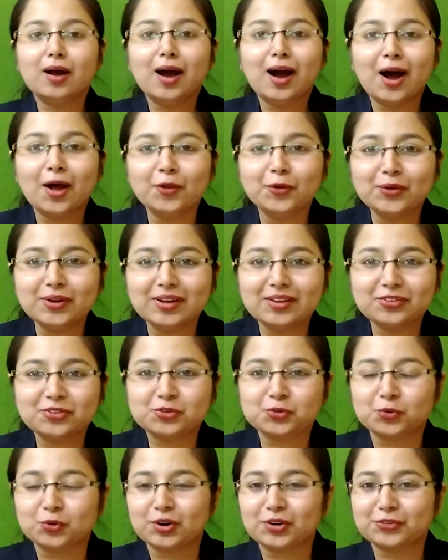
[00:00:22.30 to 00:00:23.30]
Hello dear
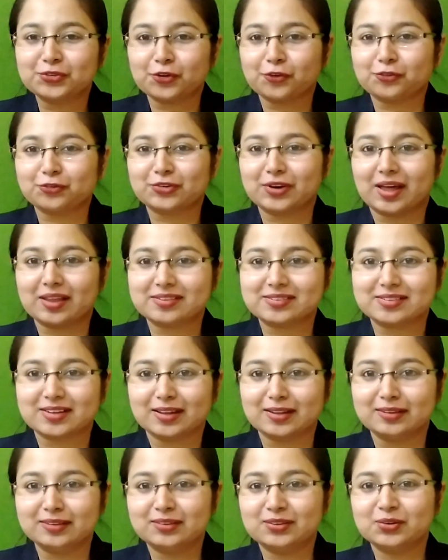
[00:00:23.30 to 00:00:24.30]
students of class
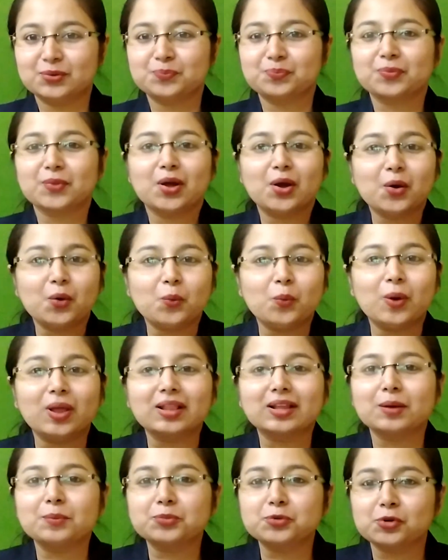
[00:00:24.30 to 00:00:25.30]
10th,
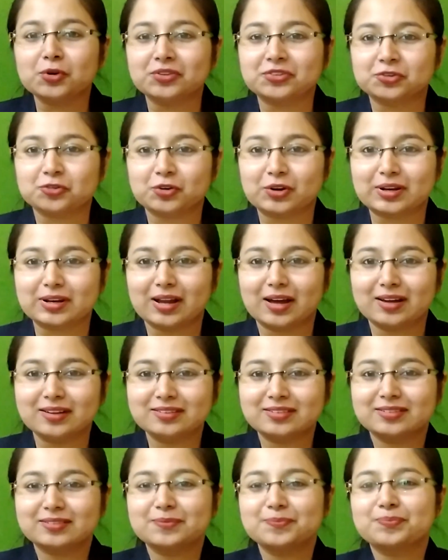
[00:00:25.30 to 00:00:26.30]
welcome to history
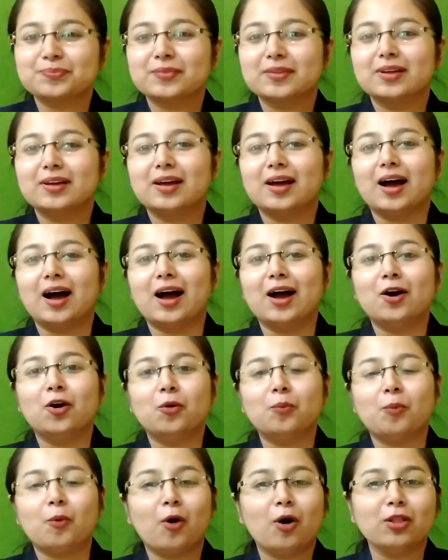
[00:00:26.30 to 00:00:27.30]
class. I
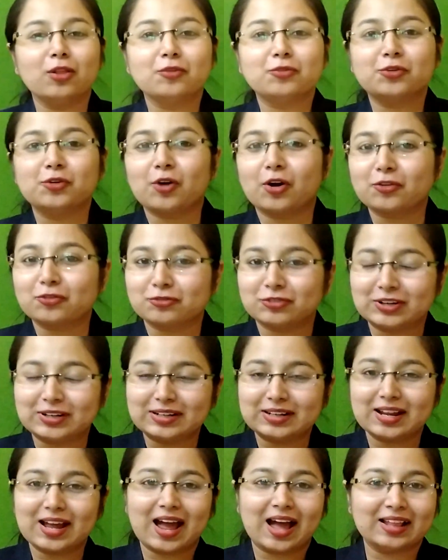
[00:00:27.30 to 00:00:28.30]
hope all of you are
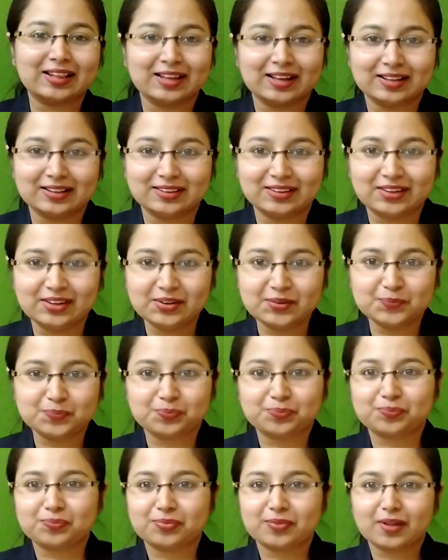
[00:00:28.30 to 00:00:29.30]
fit and healthy.
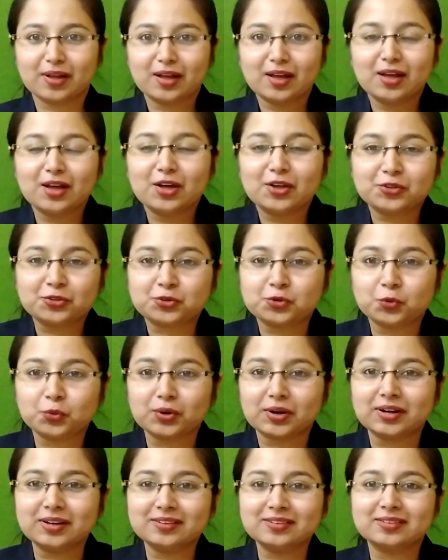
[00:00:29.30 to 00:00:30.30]

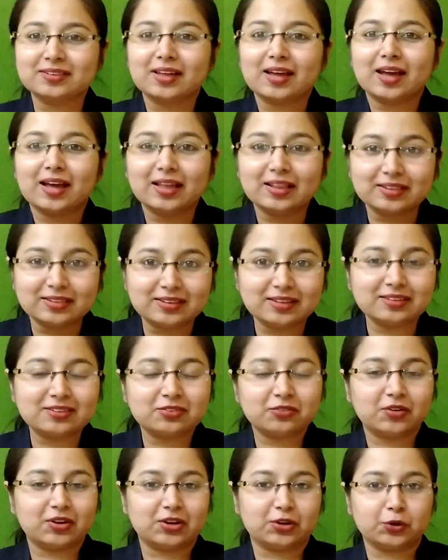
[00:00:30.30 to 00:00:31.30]
Students, in
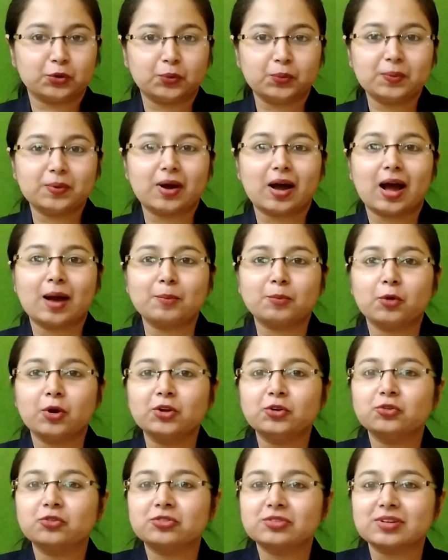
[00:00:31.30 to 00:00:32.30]
this video I am
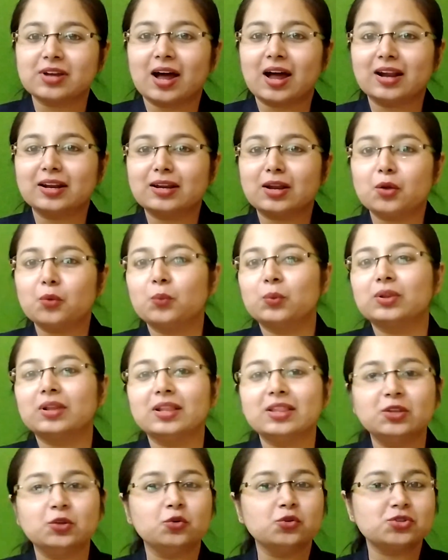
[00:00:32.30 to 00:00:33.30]
going to start with a
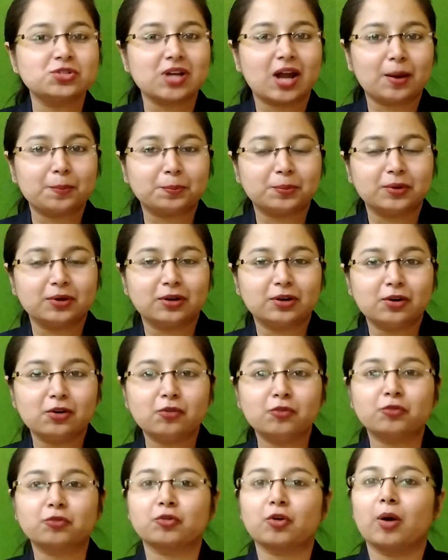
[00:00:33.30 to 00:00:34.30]
new chapter
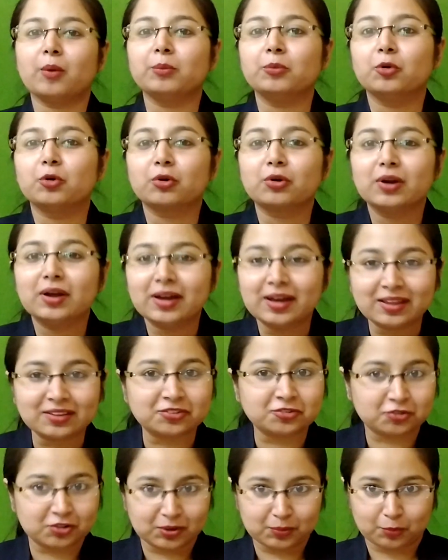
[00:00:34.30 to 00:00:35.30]
from your
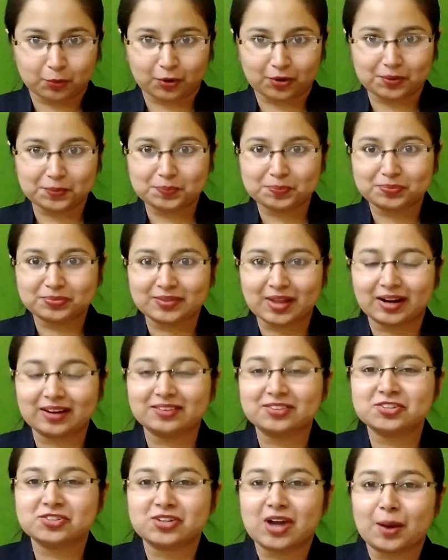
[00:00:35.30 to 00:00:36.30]
history book, that
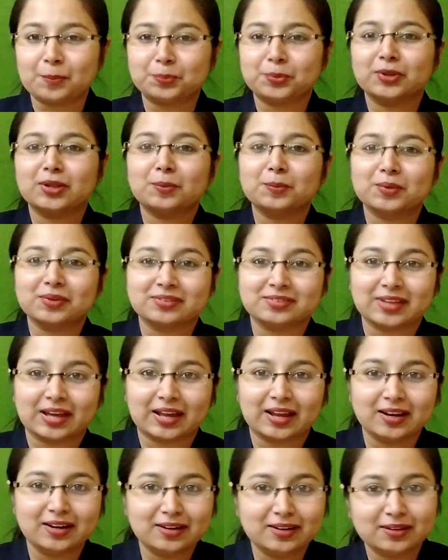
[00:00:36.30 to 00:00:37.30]
is chapter number
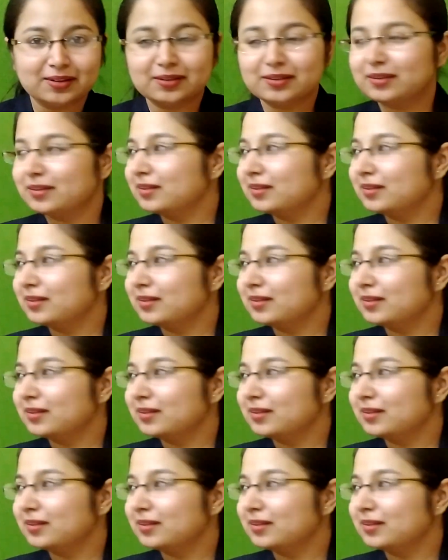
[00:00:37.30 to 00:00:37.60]
2nd,